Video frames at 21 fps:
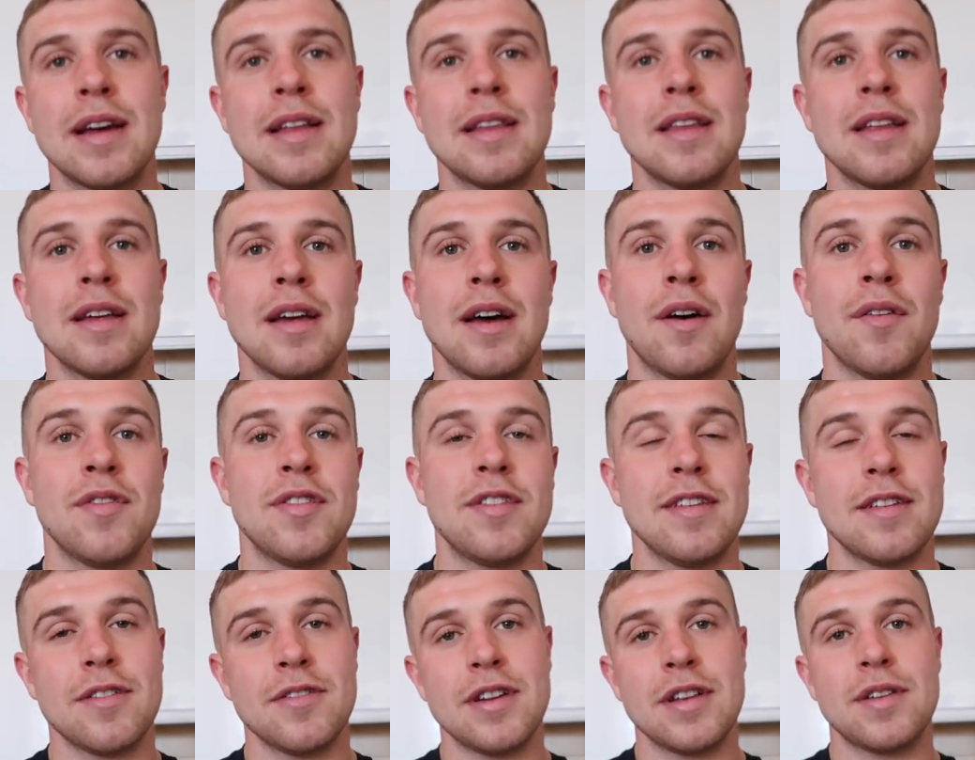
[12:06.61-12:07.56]
And
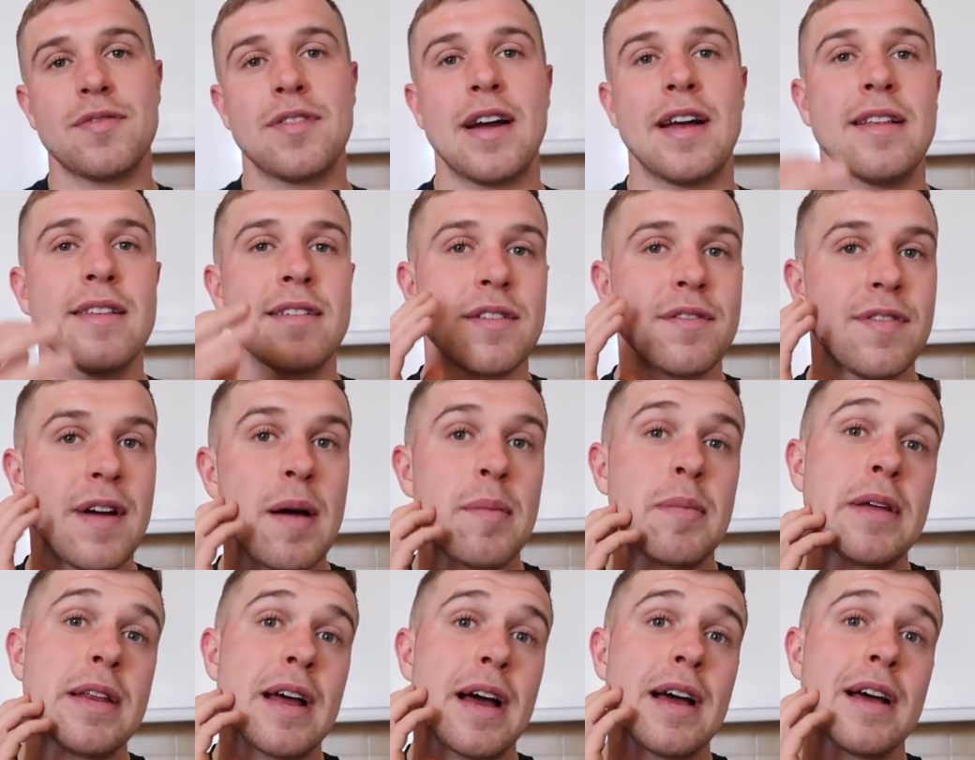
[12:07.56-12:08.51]
obviously there is friends and
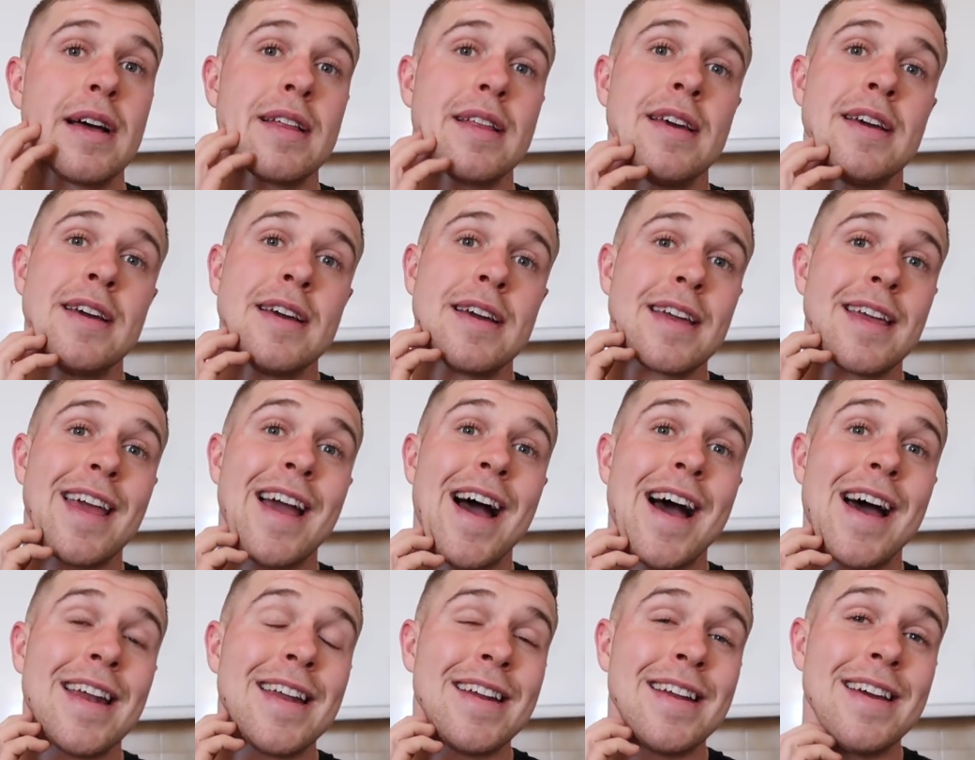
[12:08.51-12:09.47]
family that
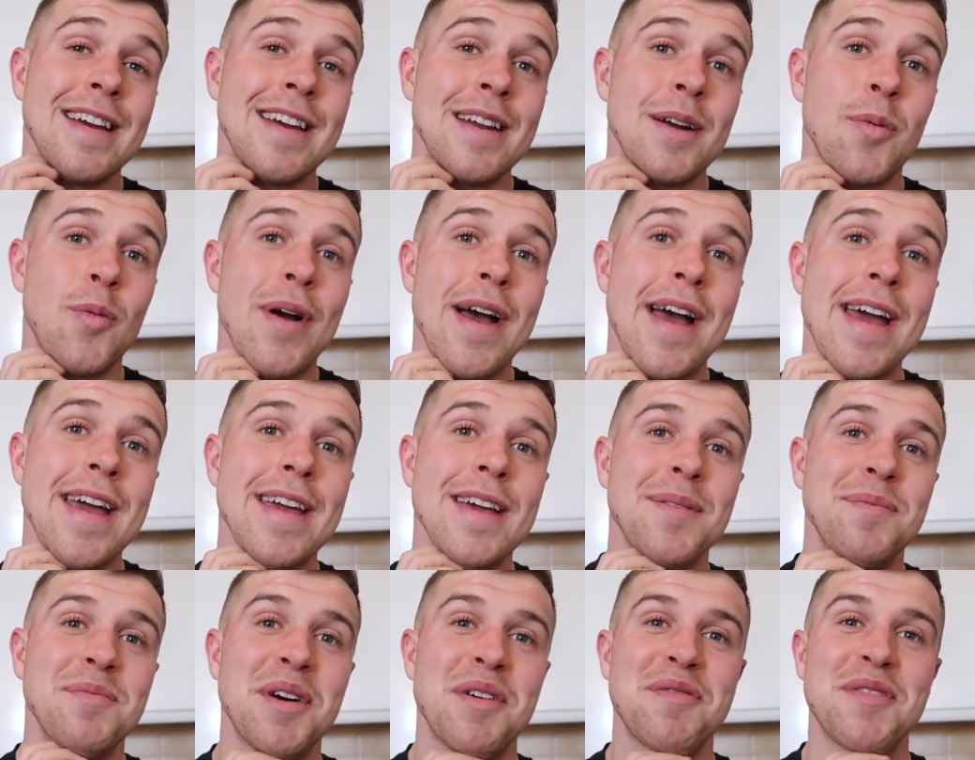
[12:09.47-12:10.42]
can, in a way.
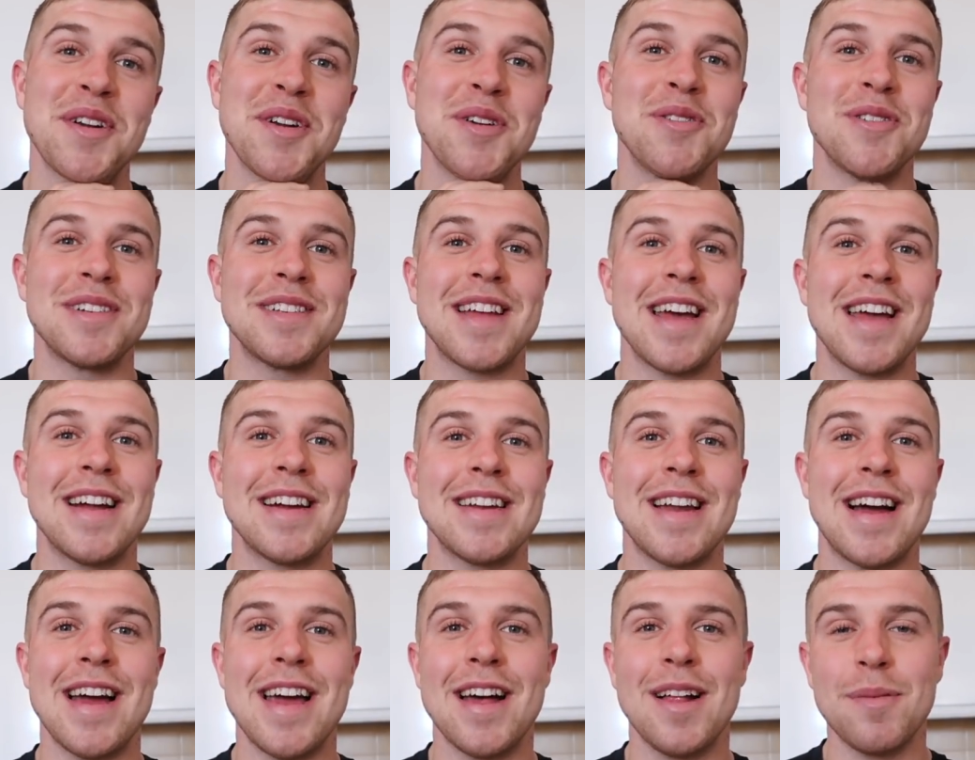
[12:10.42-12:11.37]
I'm not very good at taking
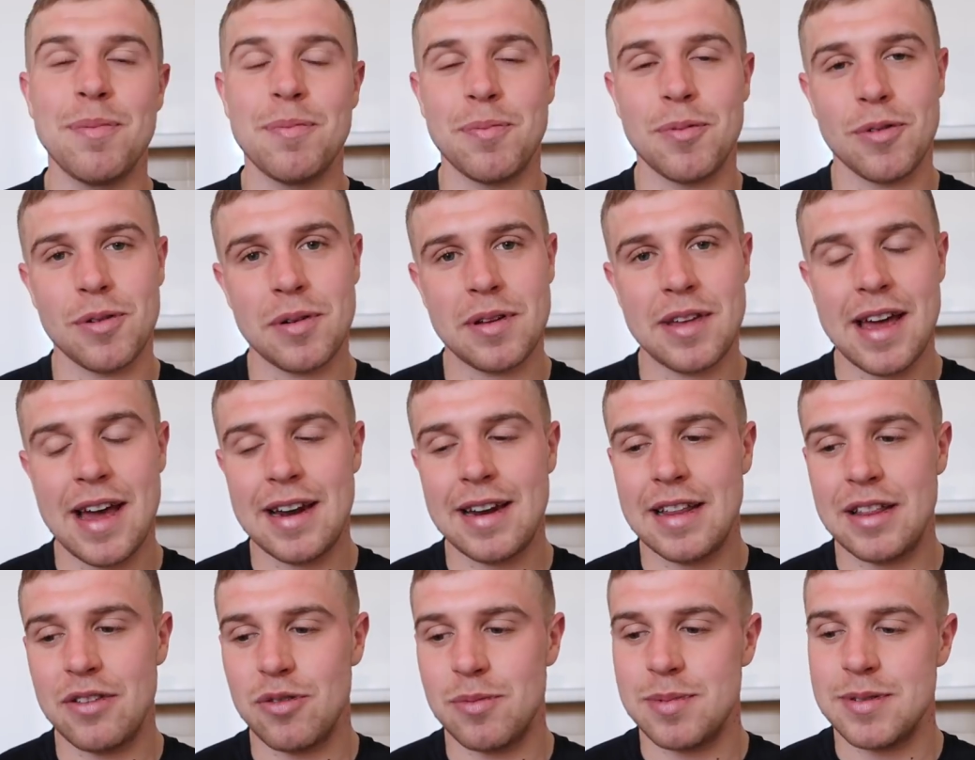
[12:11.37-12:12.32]
that help, but
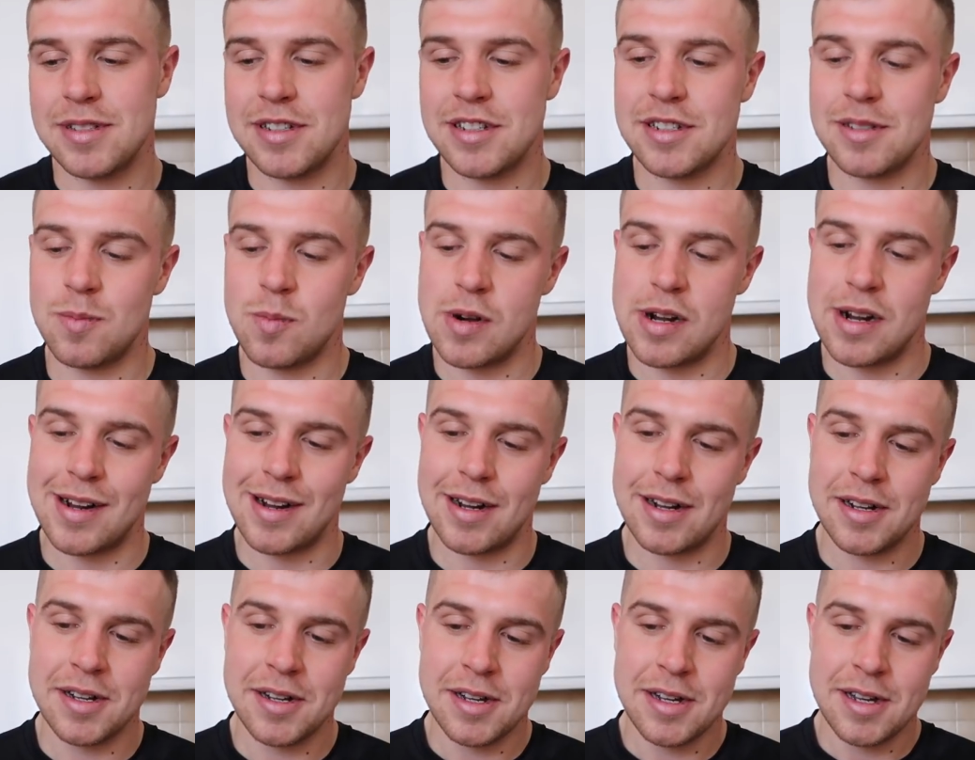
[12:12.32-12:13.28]
getting into a position
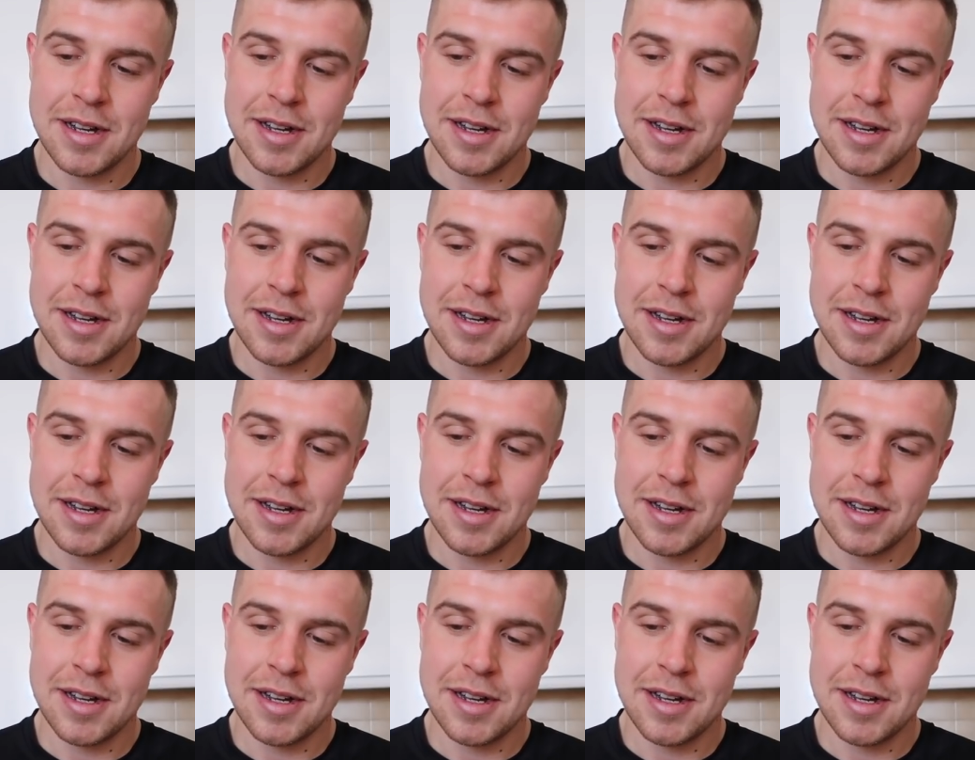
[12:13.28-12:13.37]
where